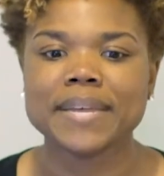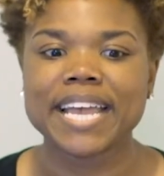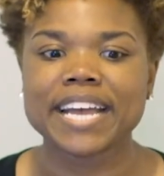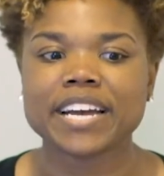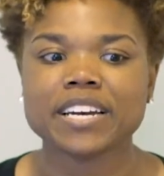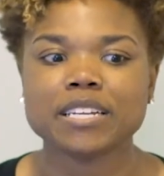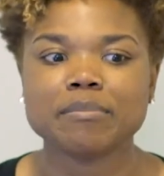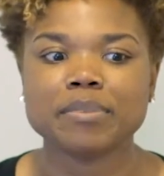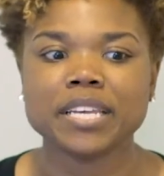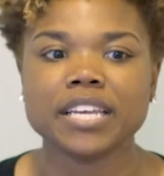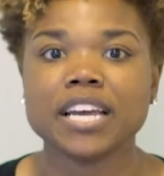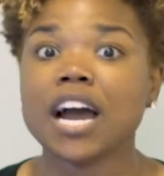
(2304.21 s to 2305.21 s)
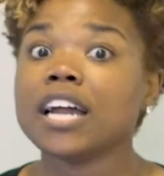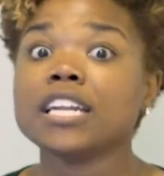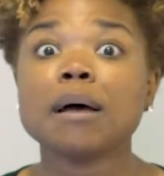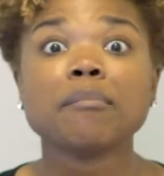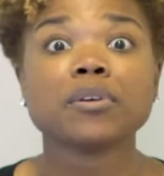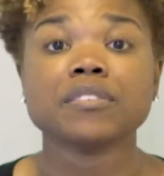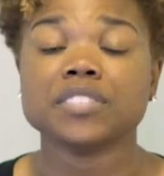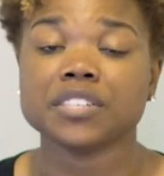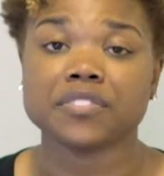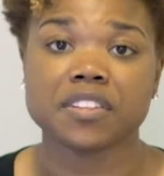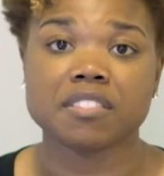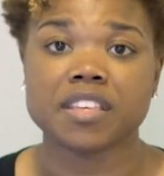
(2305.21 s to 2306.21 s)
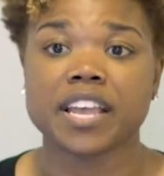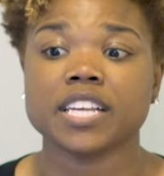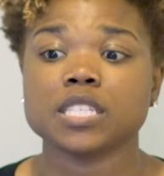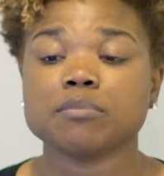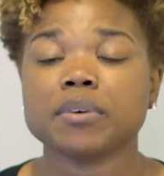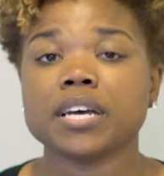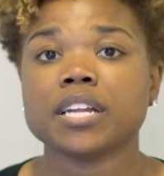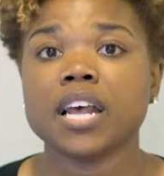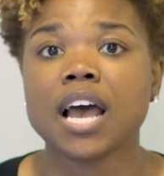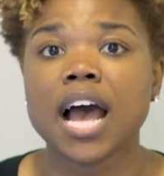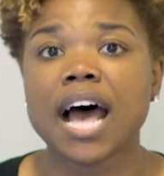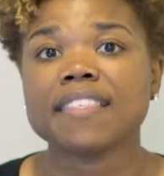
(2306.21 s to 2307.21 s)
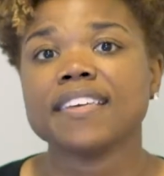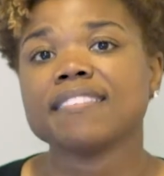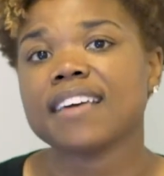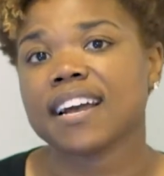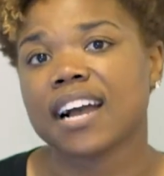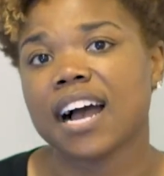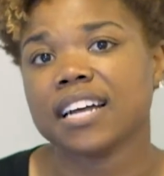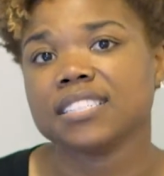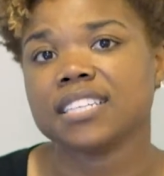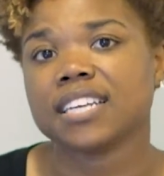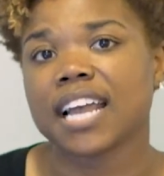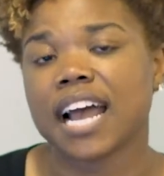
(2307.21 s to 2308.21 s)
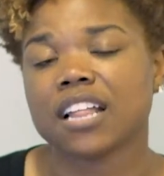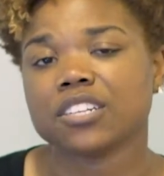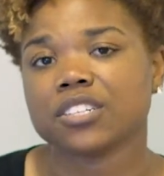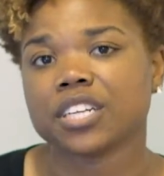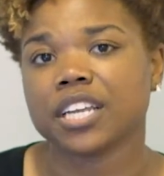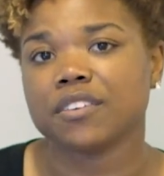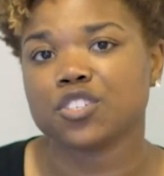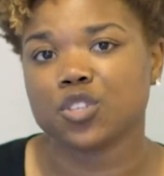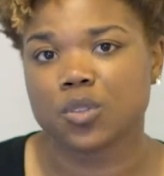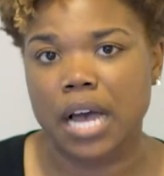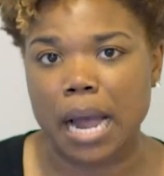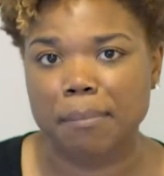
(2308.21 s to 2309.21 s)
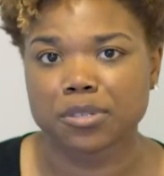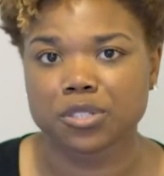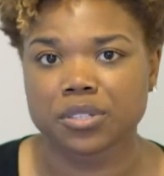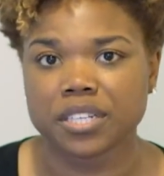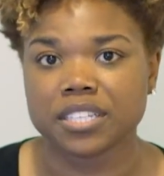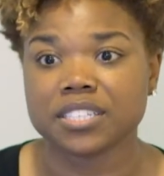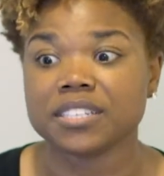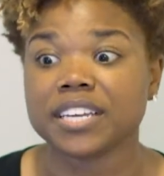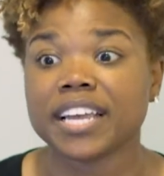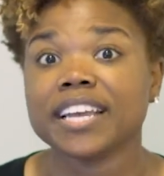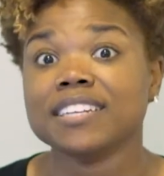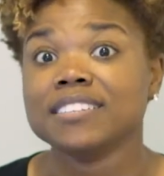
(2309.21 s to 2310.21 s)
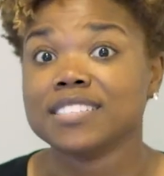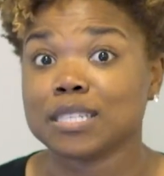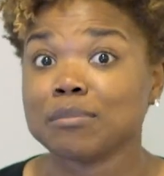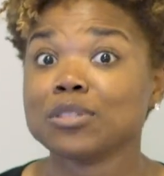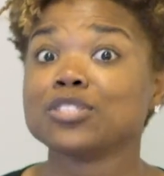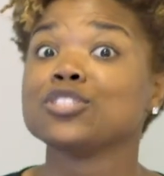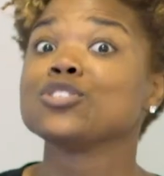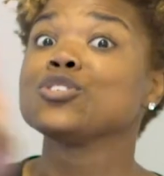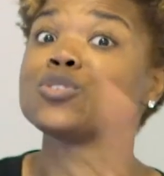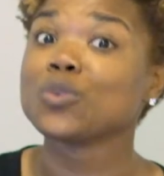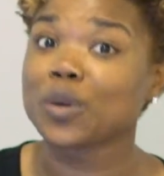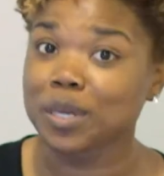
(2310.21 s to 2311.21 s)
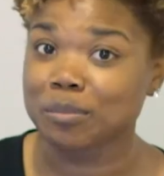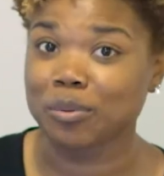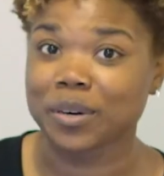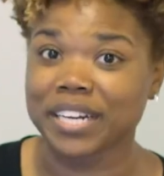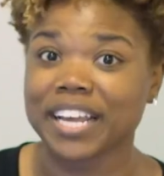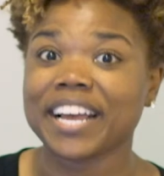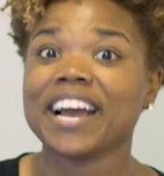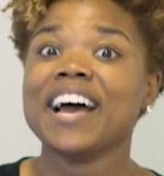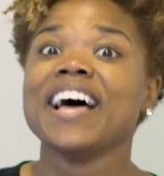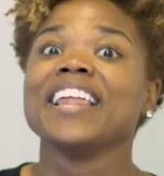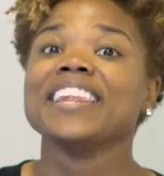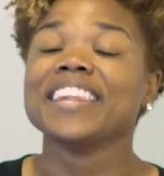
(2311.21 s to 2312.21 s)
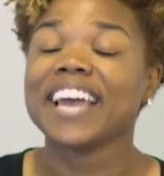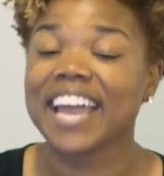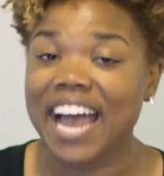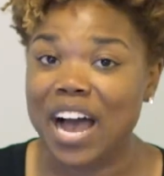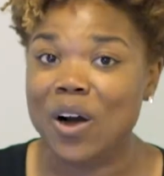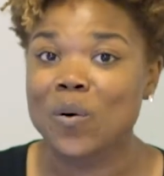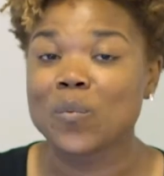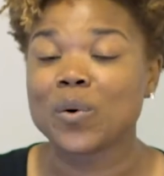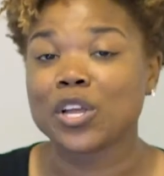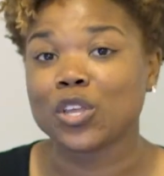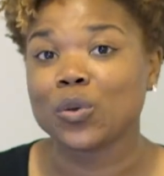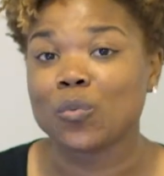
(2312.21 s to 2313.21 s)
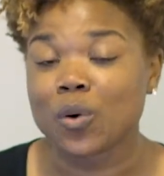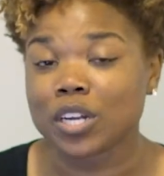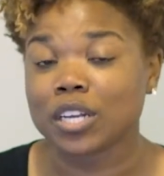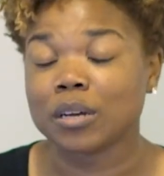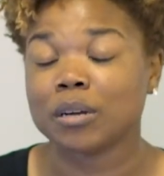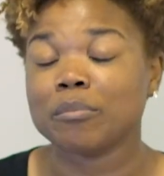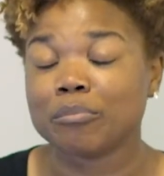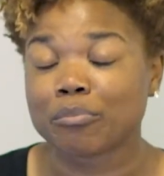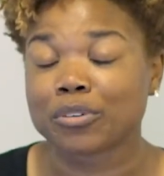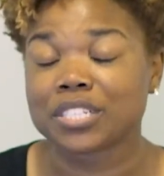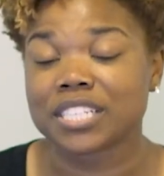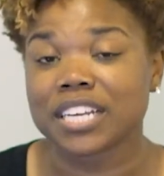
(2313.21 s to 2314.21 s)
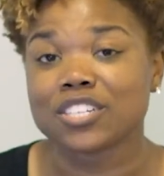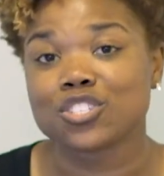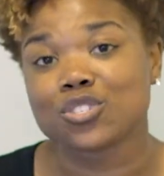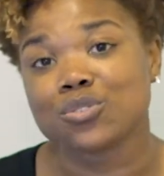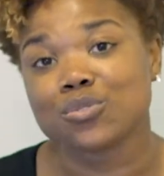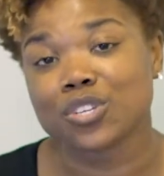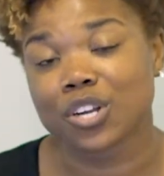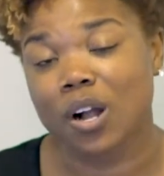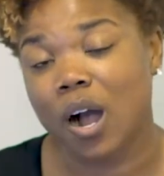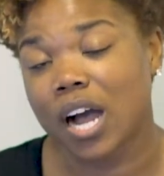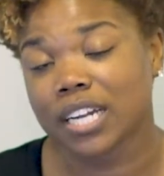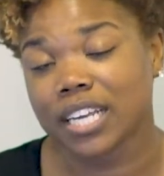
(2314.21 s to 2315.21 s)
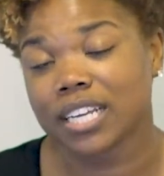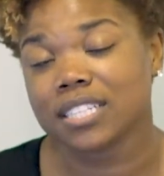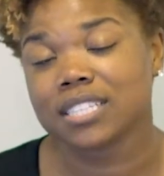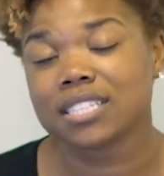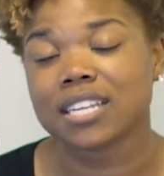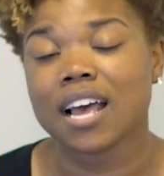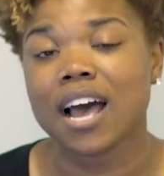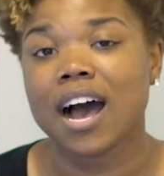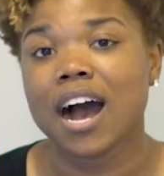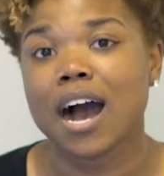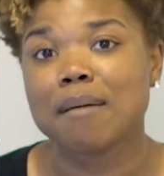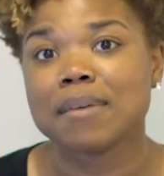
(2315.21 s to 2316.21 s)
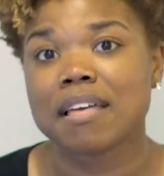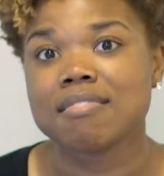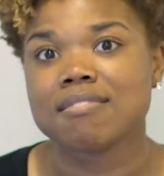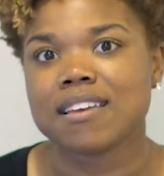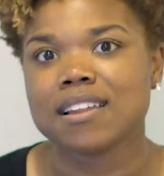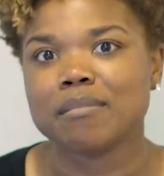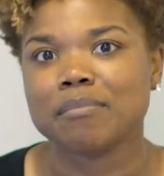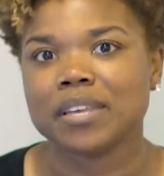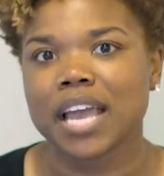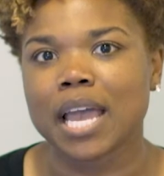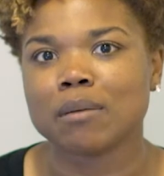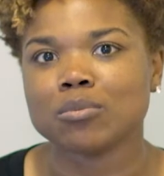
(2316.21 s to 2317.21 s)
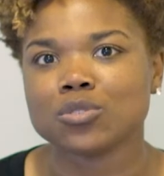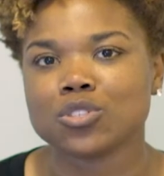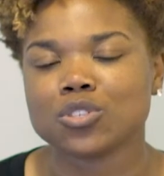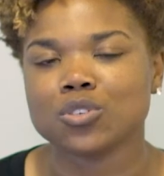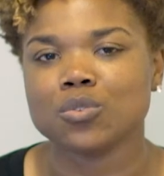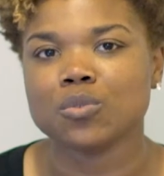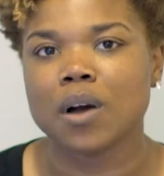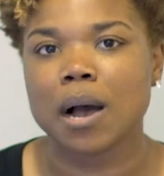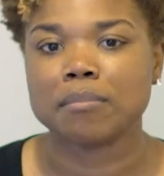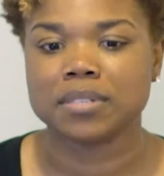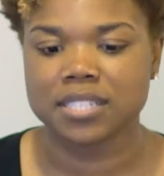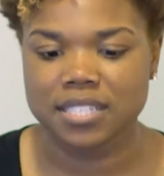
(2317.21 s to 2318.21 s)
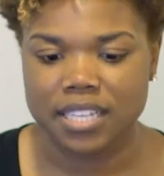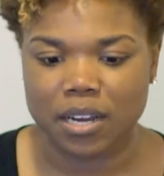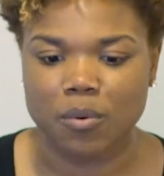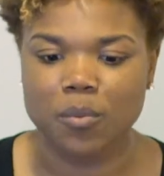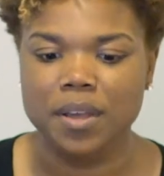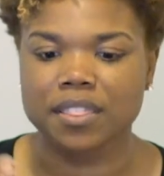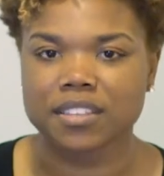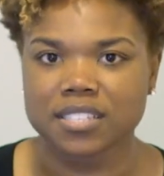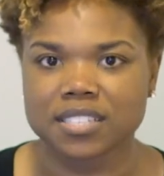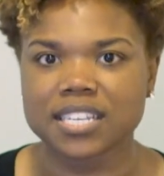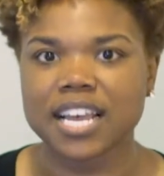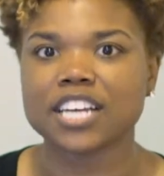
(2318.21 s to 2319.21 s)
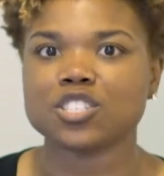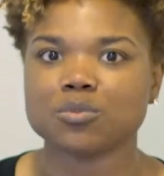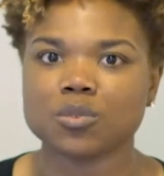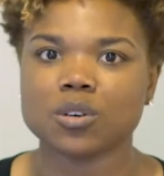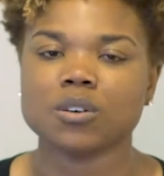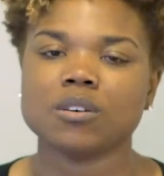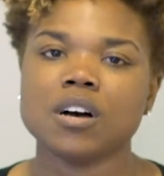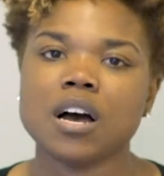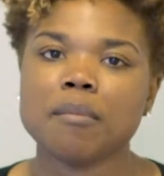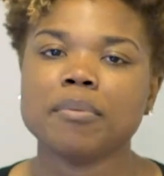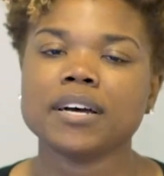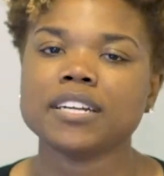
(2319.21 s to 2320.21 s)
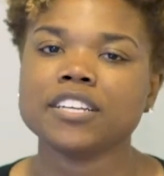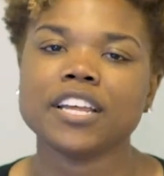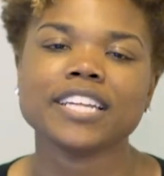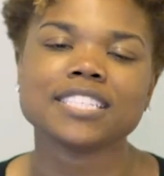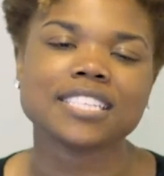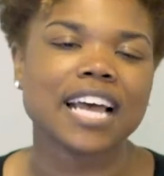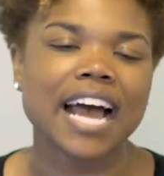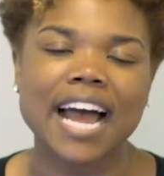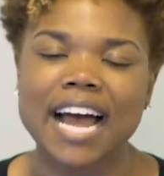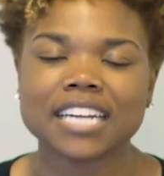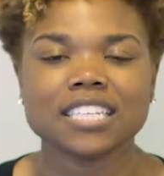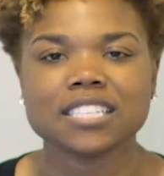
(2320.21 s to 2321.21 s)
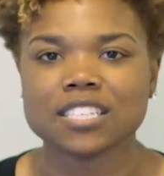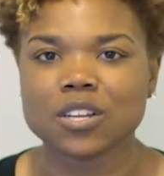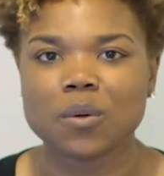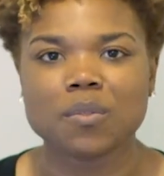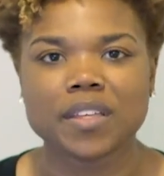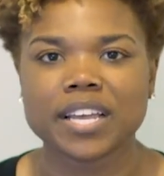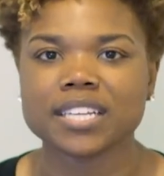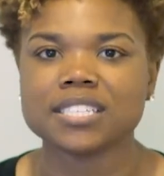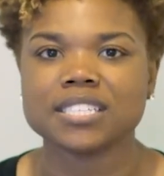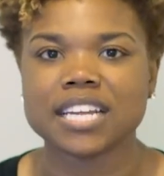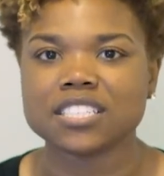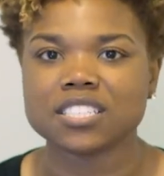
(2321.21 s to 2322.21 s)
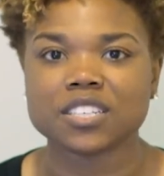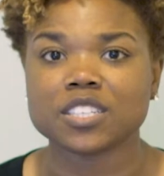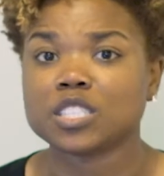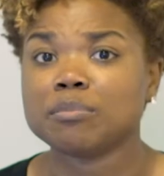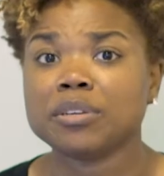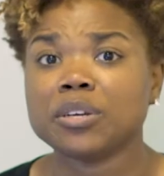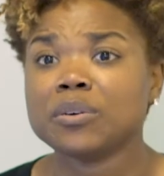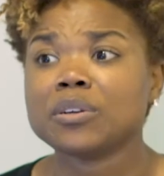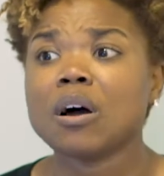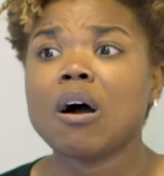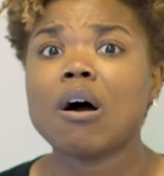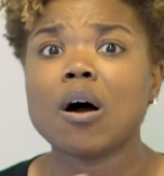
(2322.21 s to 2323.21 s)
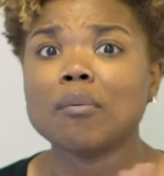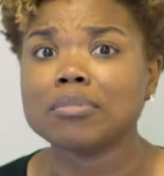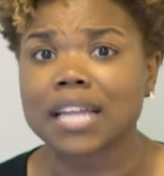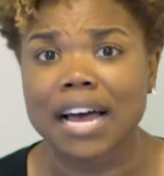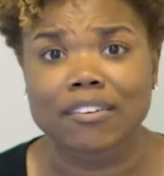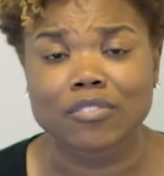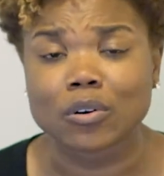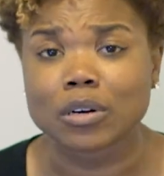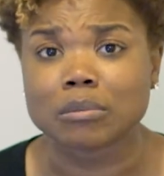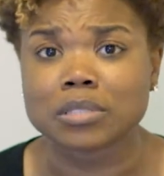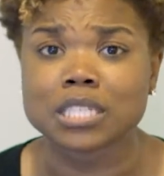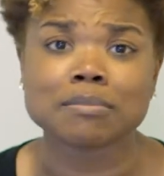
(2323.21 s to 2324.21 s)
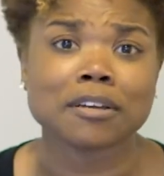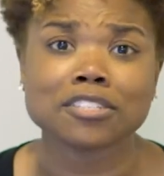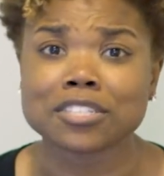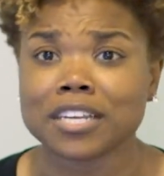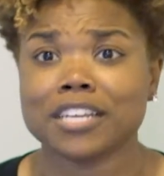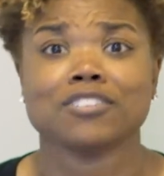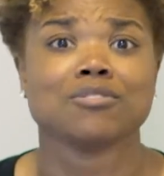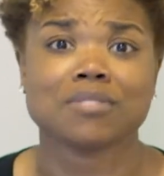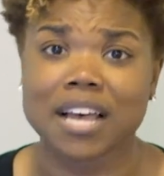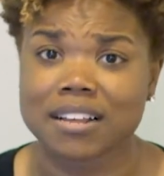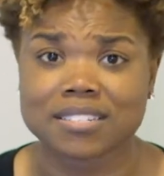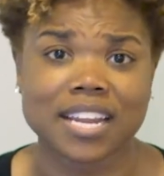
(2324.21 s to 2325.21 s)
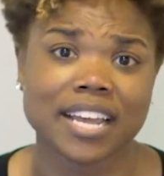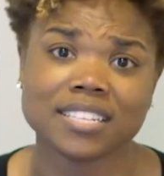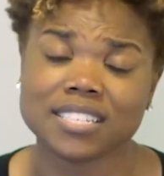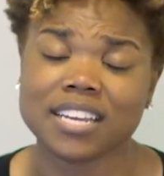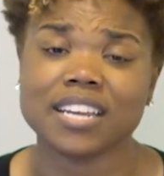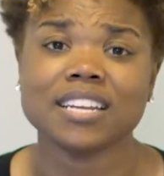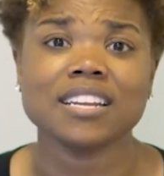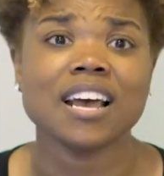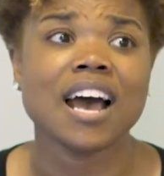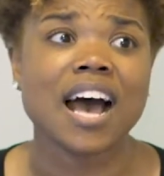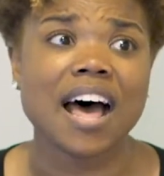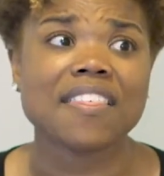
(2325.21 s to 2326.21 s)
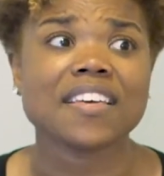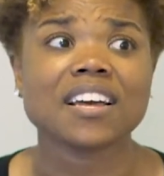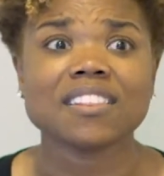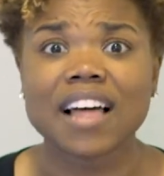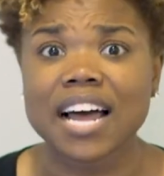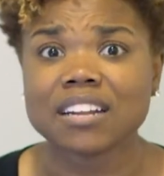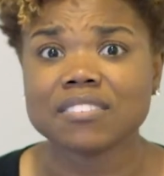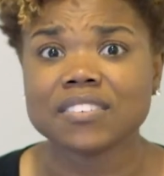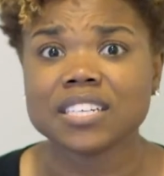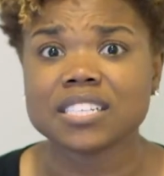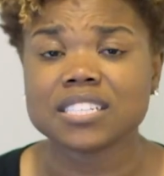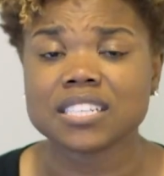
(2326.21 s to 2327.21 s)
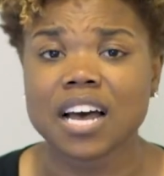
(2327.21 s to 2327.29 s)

It could be a number of different things, but I think that content calendar gives you the opportunity to, again, similar to storyboarding, lay out what you want to present to your audience, and then be able to stick with the schedule. But I honestly don't think it's necessary to be on all platforms, especially in 2018. I think a lot of us,